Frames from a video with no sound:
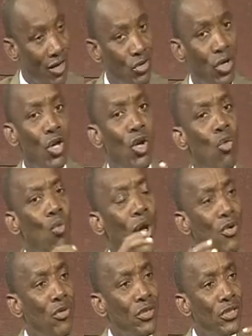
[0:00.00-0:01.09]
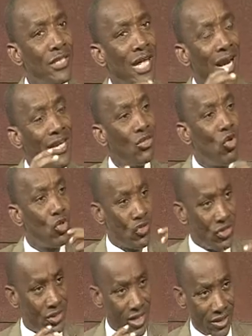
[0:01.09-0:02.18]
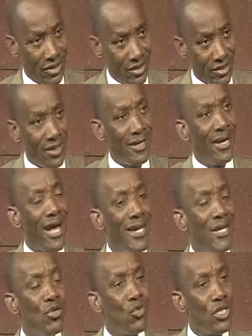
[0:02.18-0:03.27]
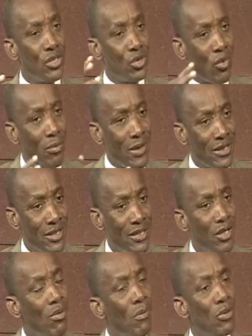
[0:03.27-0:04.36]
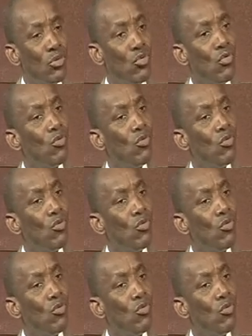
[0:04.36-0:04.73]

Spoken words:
So when you generate those research and then you listen to what people are saying, they'll be able to,